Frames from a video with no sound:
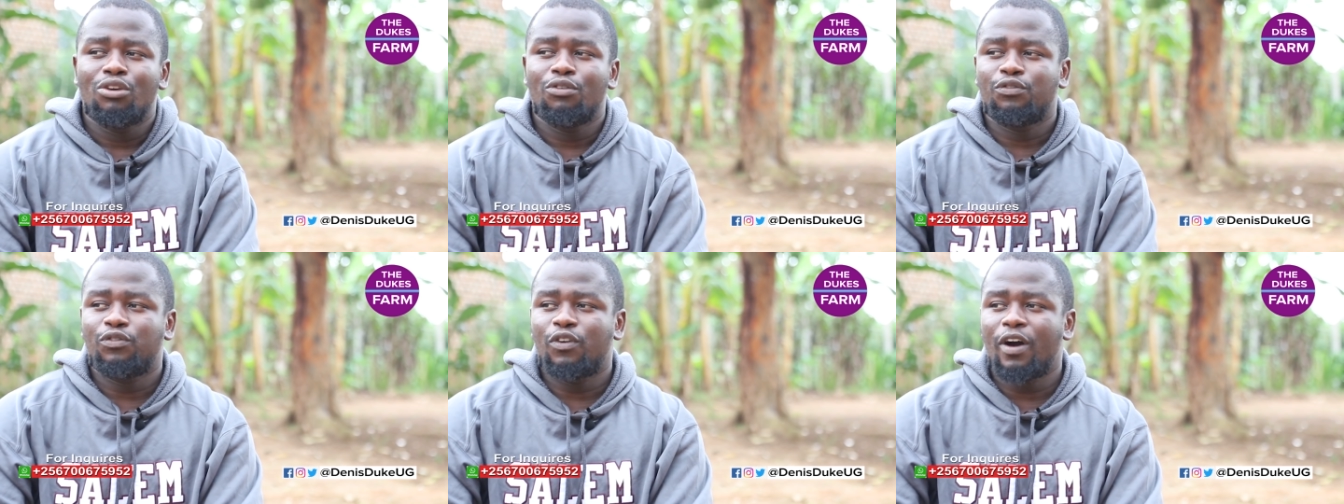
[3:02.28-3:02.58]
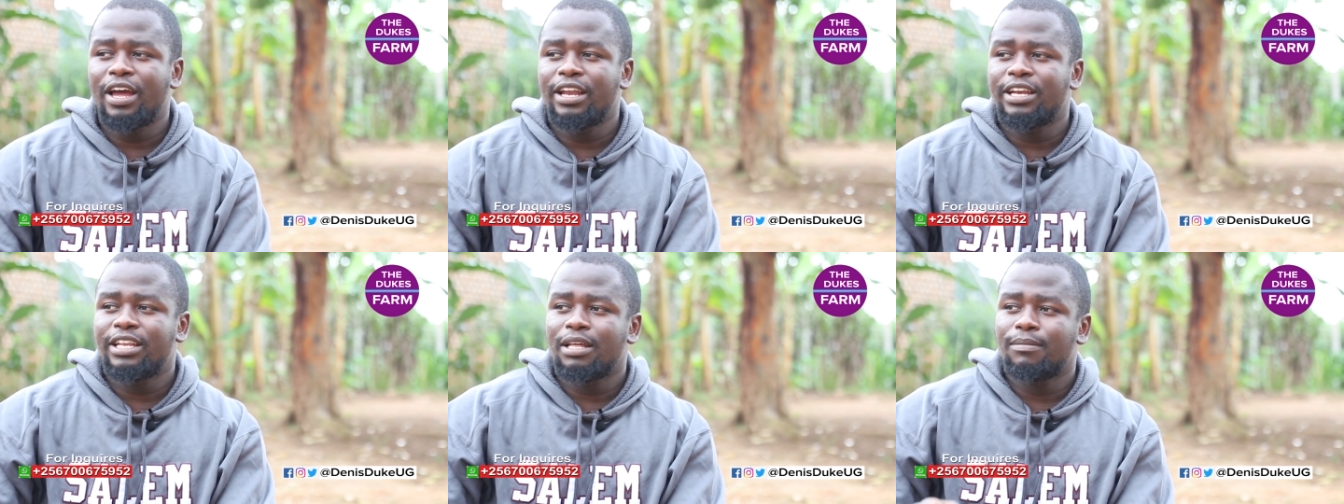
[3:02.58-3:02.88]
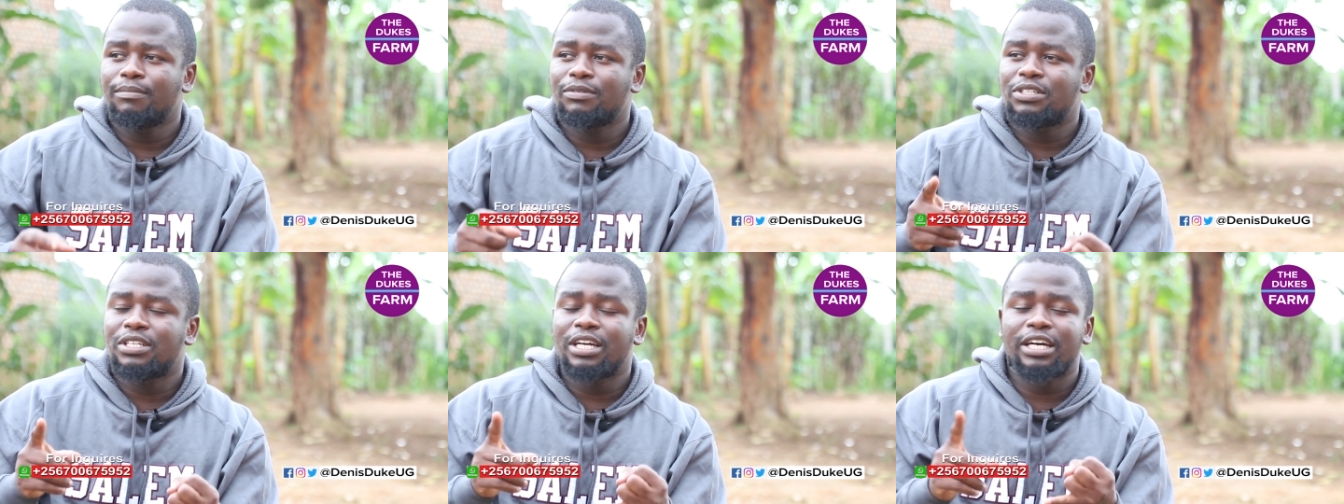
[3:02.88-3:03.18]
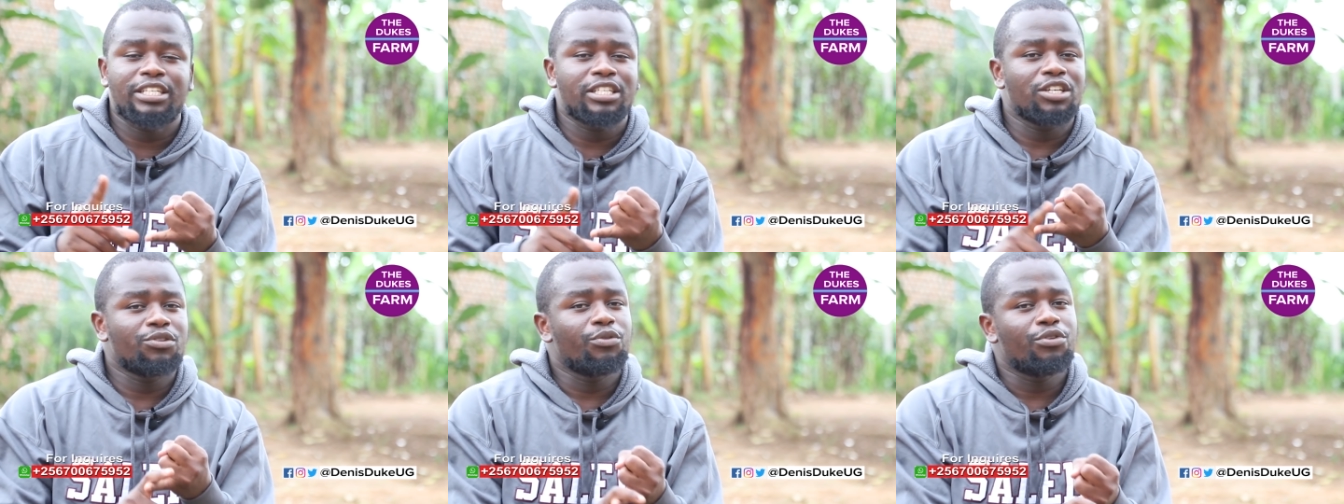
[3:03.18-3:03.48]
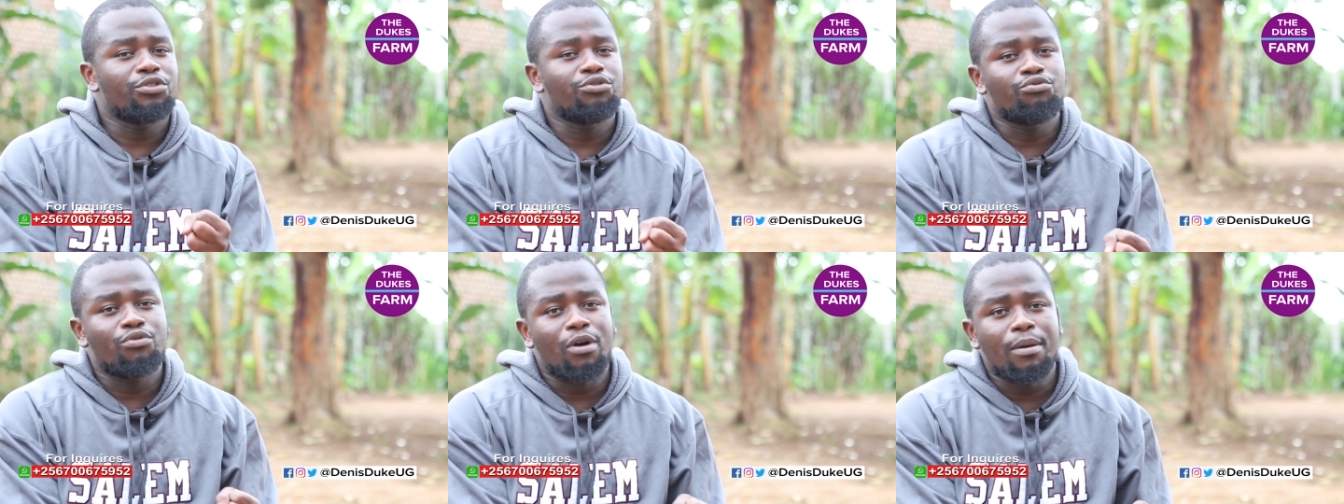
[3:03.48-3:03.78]
You find them starting
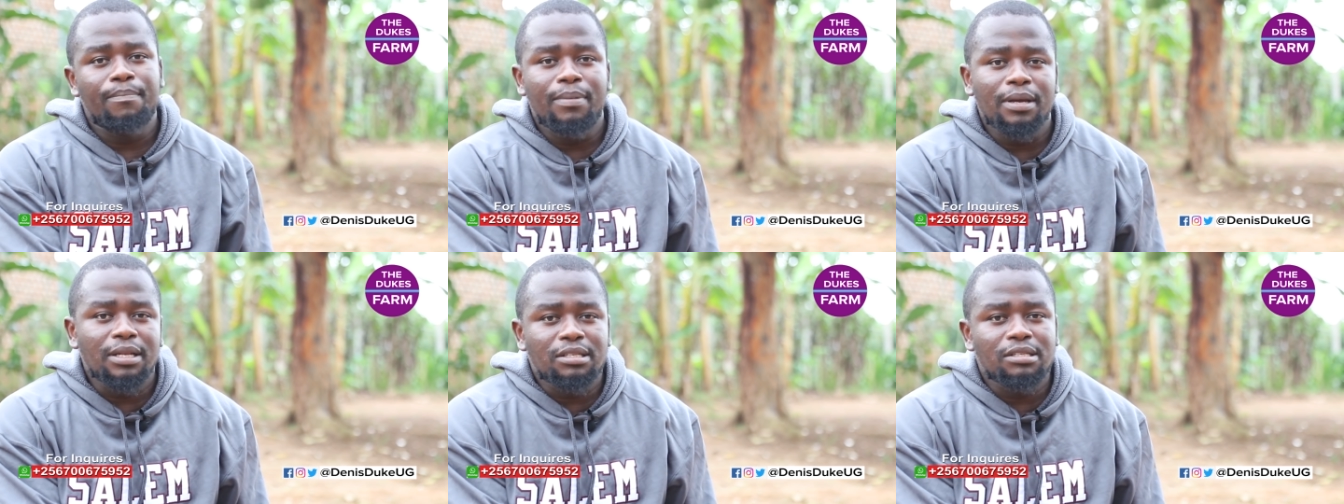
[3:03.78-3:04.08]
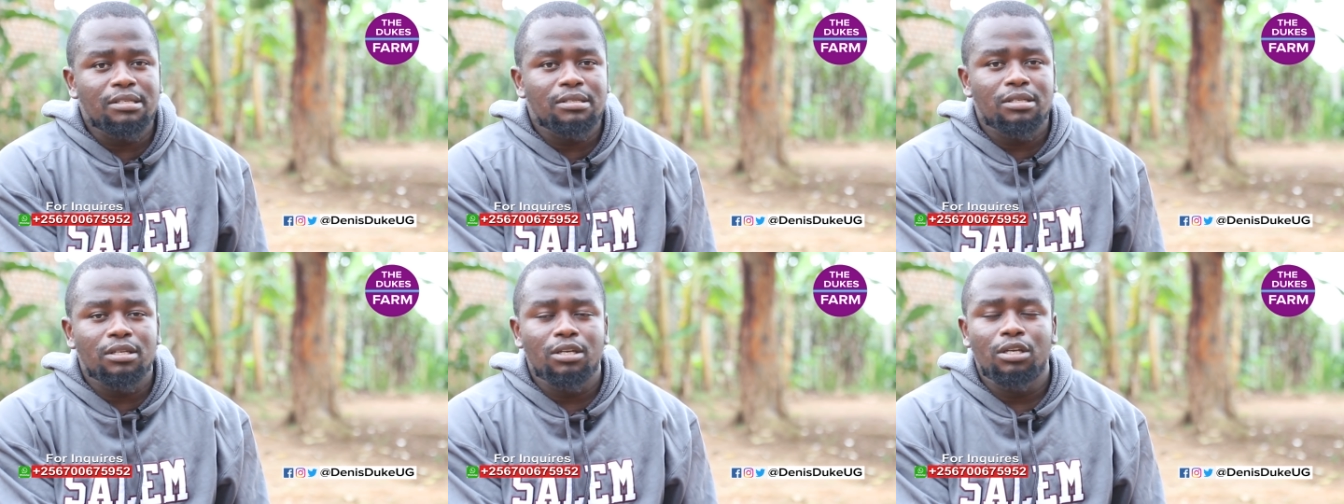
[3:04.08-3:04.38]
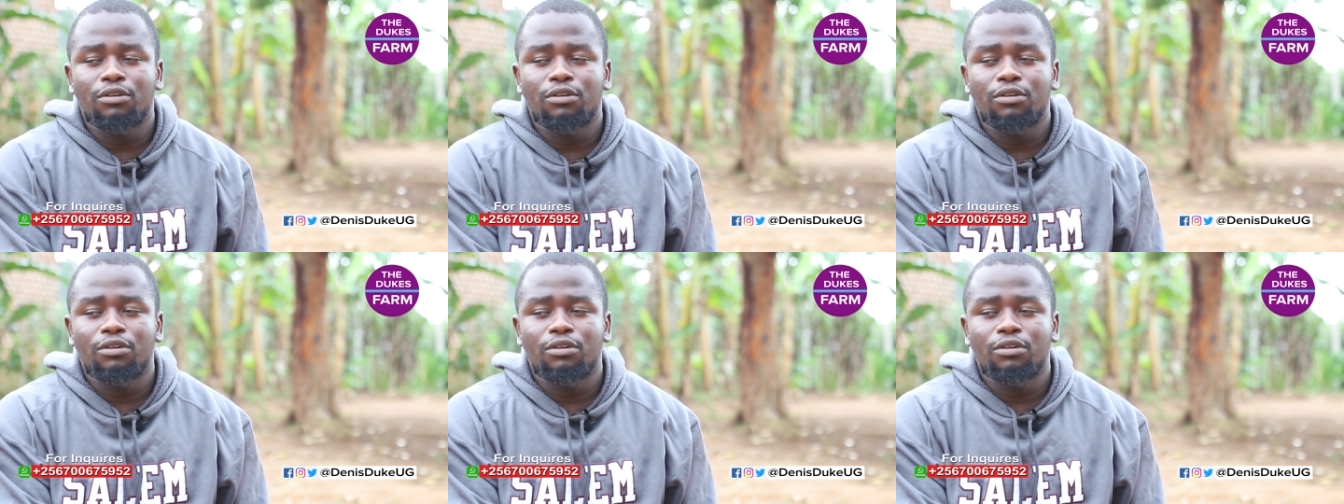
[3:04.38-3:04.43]
with rabbits,